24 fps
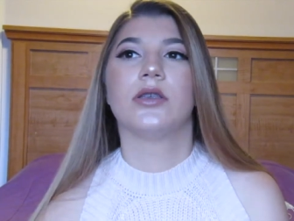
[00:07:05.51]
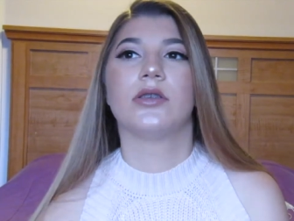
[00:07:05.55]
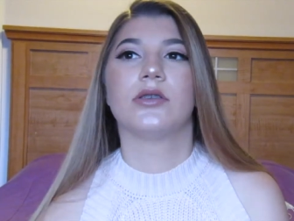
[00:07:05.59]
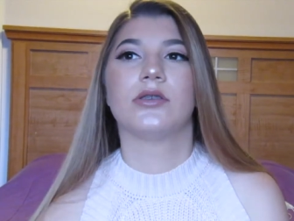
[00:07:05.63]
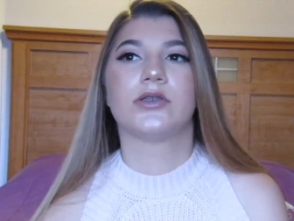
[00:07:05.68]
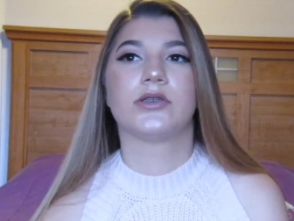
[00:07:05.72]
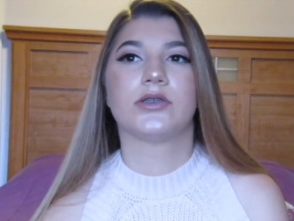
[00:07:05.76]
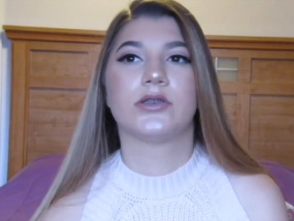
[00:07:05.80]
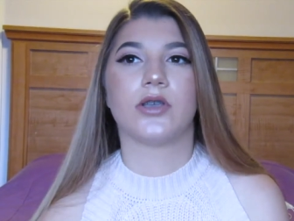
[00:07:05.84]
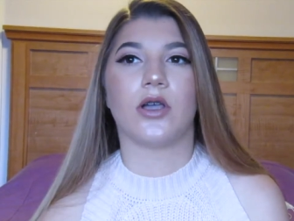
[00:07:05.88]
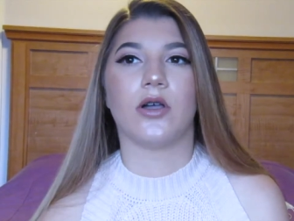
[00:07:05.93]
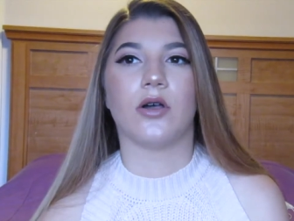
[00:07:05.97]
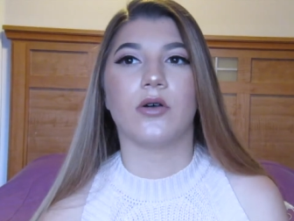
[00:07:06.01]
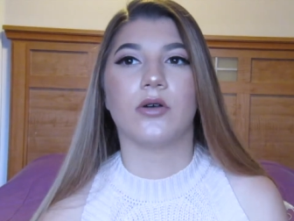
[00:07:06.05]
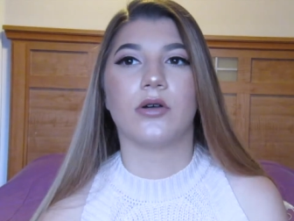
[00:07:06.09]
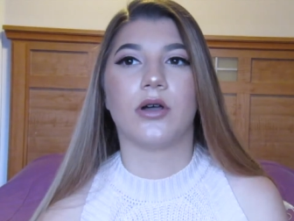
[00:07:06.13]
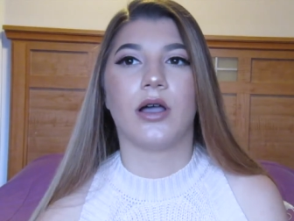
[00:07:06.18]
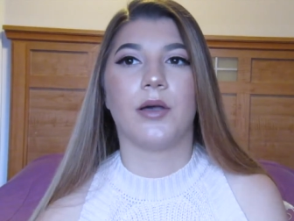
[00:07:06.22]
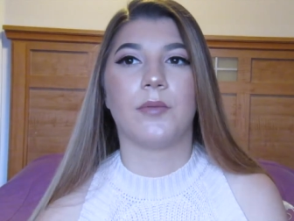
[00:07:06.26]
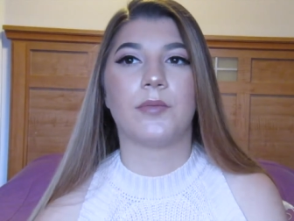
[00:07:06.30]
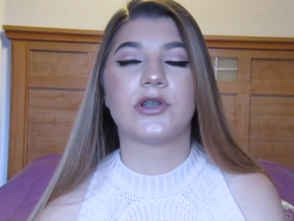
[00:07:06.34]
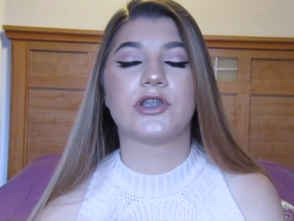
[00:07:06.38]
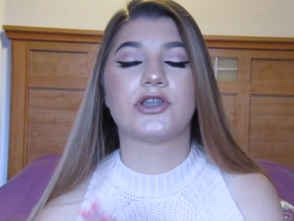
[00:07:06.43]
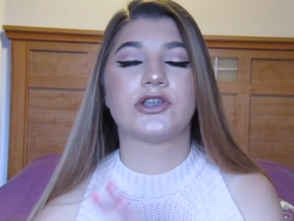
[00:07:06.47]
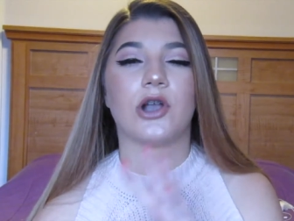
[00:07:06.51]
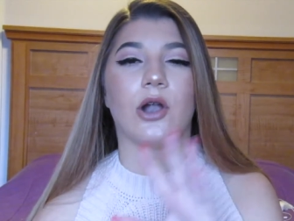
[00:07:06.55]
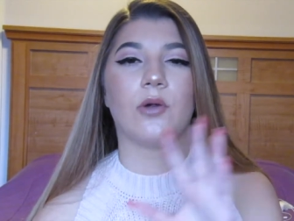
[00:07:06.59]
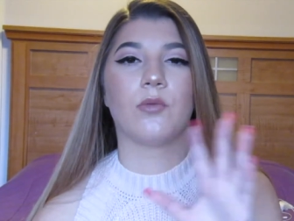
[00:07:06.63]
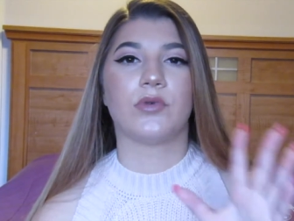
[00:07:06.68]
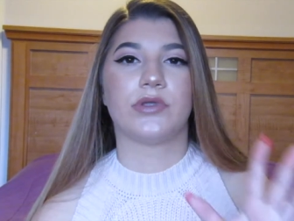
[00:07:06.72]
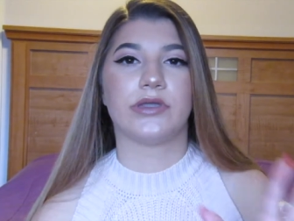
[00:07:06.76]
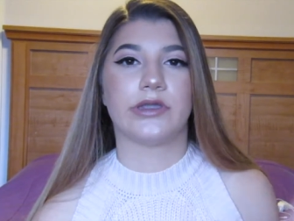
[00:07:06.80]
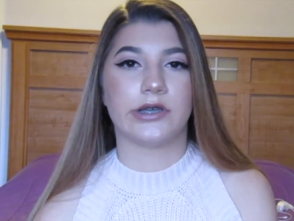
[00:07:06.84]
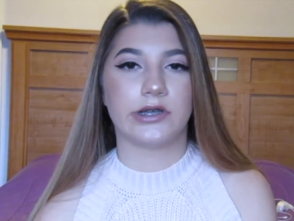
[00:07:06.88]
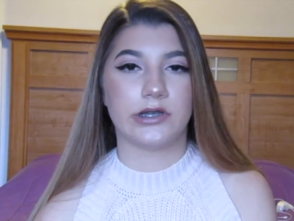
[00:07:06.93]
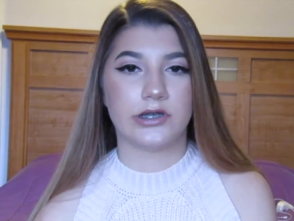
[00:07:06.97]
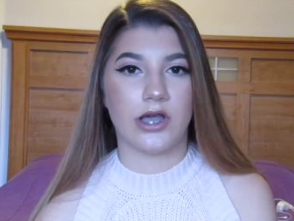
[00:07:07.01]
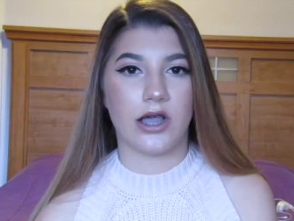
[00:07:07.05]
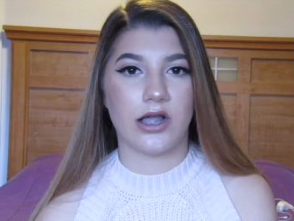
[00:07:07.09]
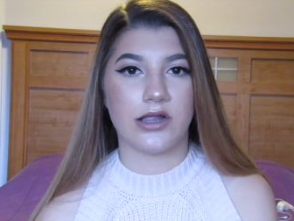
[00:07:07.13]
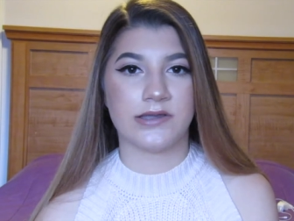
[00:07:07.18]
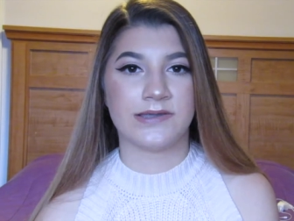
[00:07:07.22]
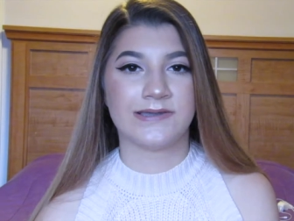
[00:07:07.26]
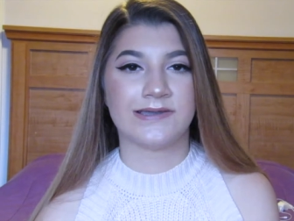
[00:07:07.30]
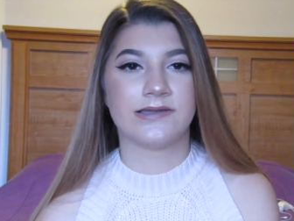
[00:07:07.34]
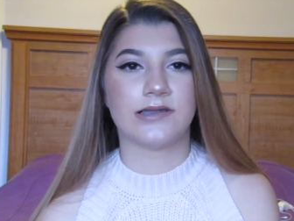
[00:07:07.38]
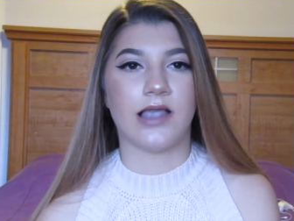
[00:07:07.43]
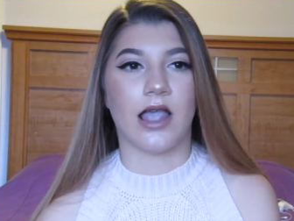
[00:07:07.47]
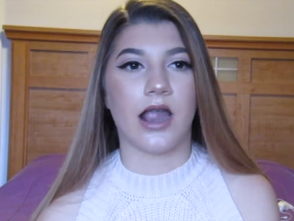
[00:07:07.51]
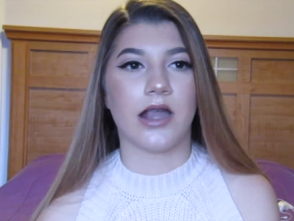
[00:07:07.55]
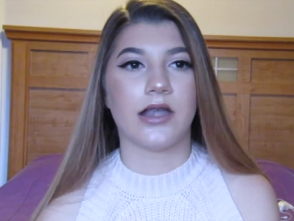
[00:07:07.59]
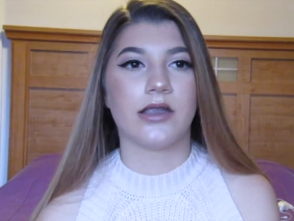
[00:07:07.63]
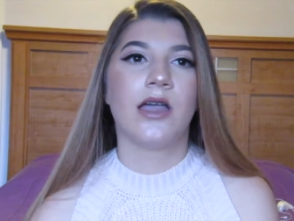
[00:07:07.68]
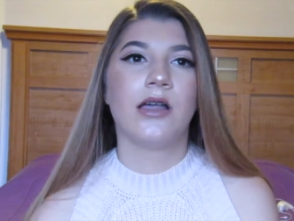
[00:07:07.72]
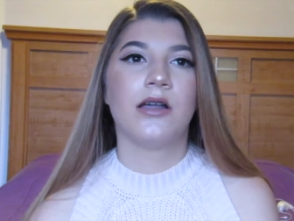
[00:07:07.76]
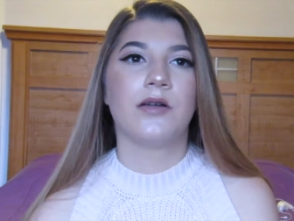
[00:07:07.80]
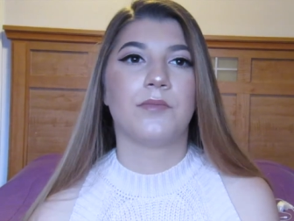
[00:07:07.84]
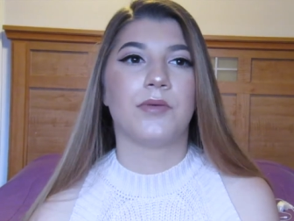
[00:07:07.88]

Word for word: So I'm going to start with the gun side.